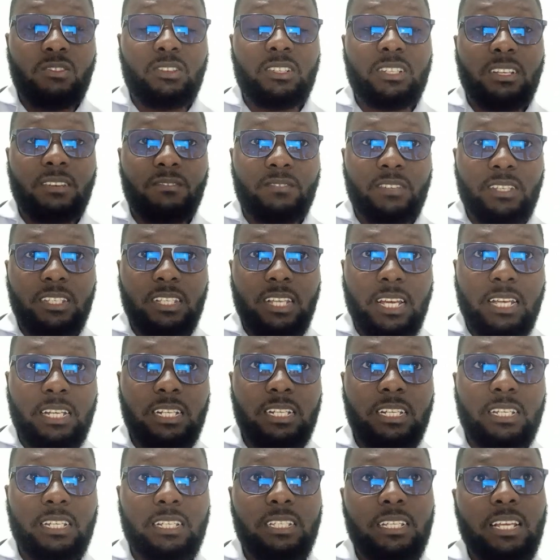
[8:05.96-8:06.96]
or
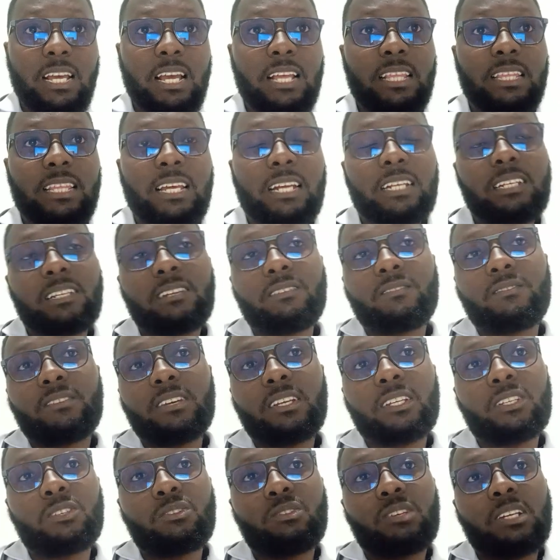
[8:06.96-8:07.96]
cervicitis, and that
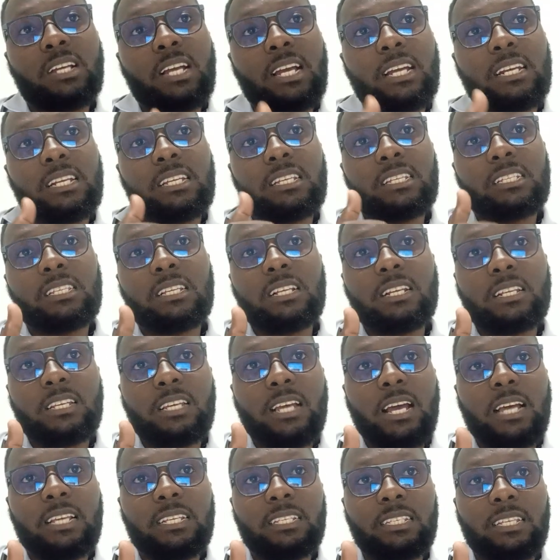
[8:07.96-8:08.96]
infection can
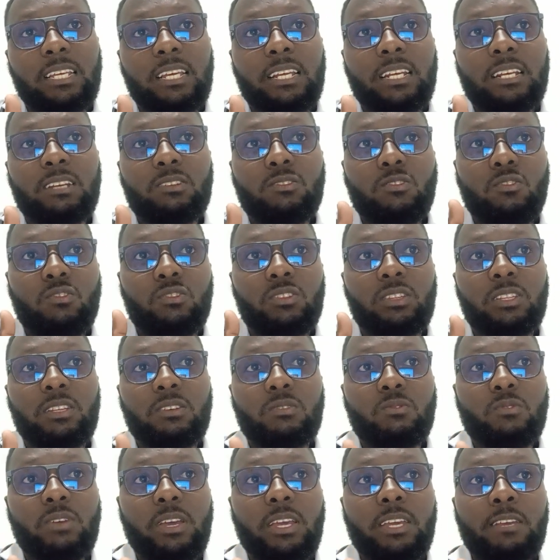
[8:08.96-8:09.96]
easily ascend all
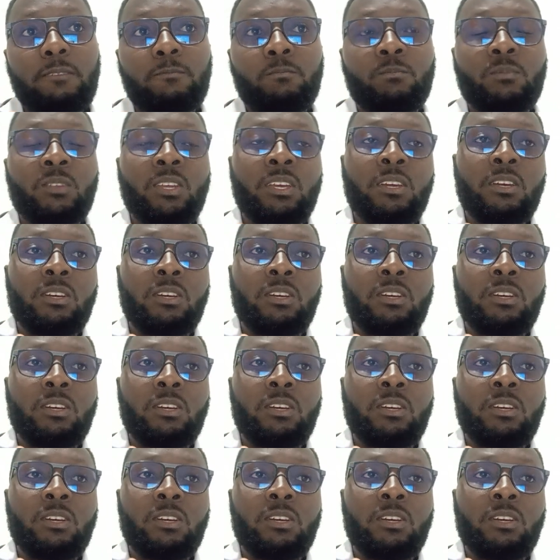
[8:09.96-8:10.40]
the way